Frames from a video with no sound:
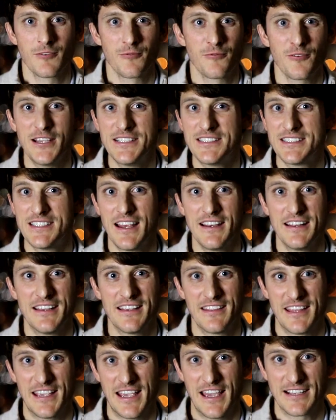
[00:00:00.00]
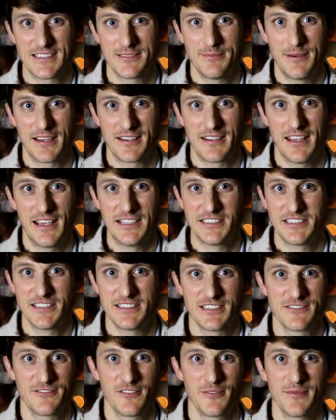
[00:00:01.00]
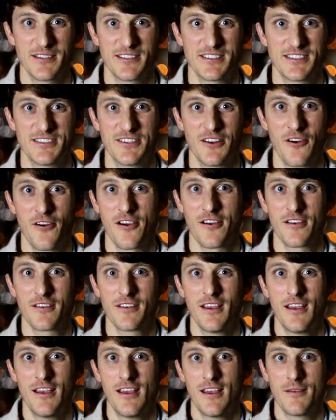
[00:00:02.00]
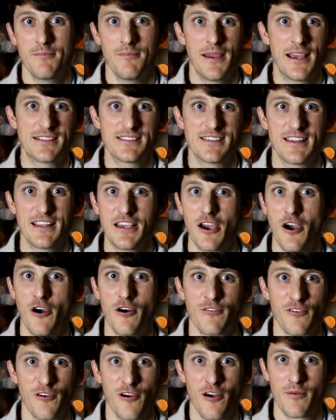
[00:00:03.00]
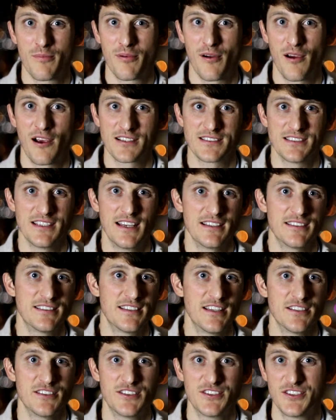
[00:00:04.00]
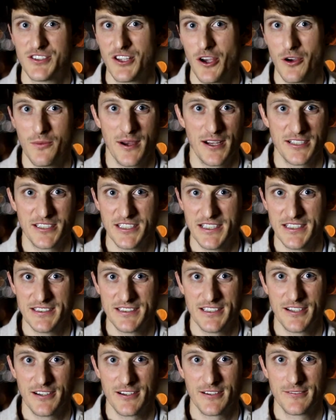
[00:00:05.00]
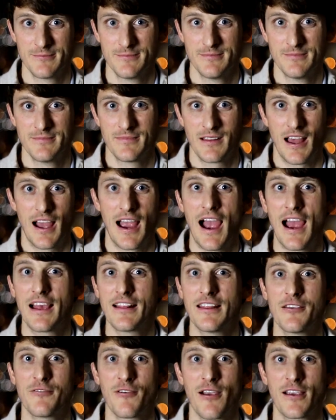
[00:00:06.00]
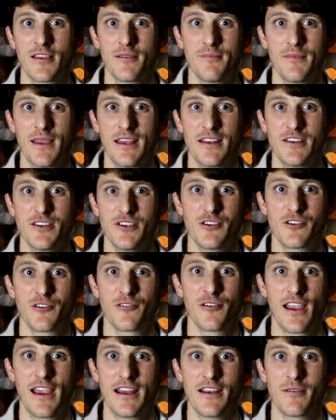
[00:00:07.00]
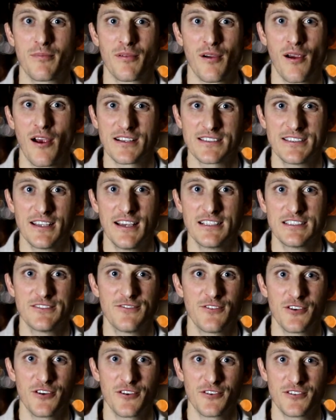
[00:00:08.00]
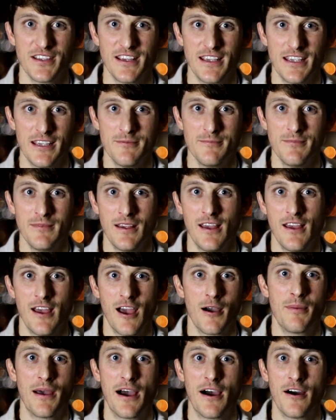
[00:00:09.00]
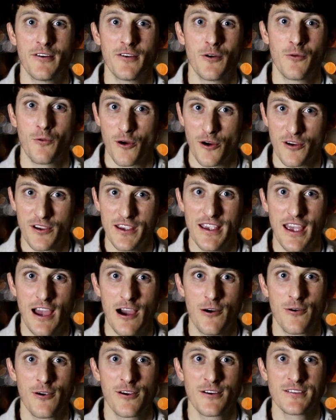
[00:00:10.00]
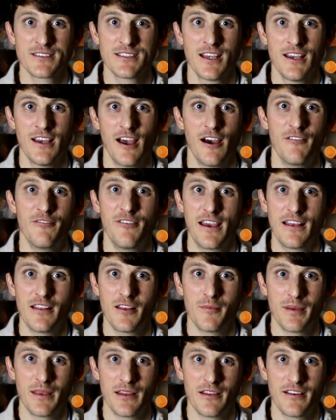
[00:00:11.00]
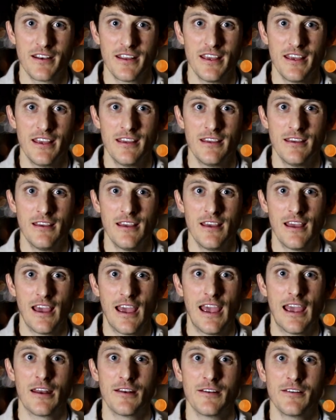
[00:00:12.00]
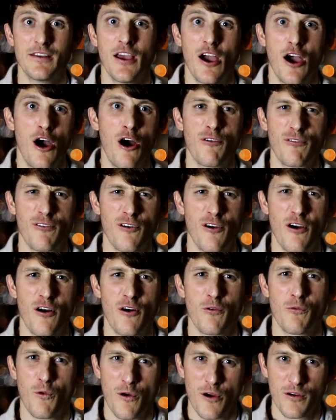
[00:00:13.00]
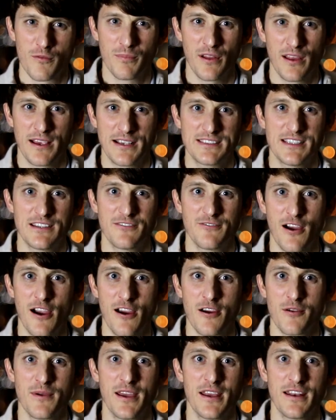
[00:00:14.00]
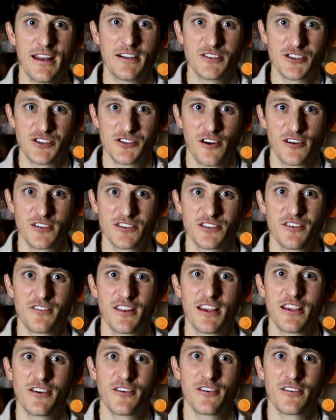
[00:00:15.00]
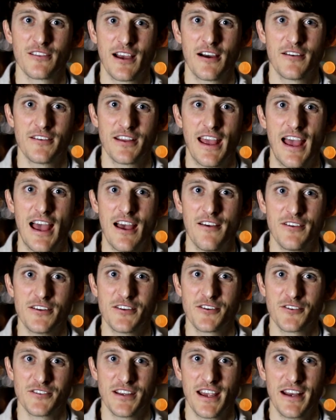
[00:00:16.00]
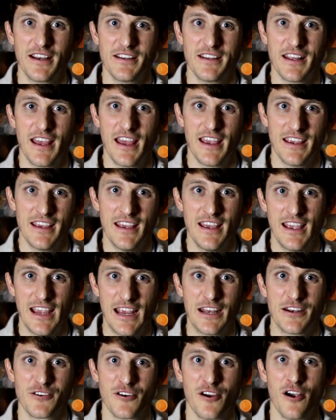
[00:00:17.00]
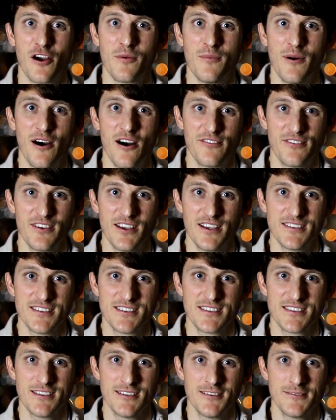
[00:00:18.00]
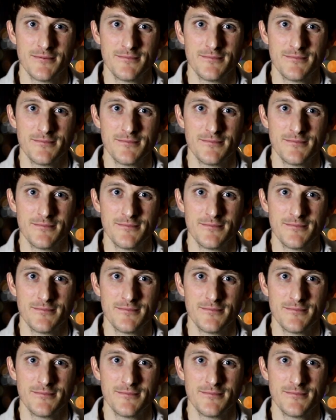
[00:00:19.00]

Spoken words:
Resetting the expectations from the start makes the overall process so much easier. I highly recommend you create a process for your team about working hours, availability, and overall workplace environment and structure that you're allowed to have in your day-to-day in your home office.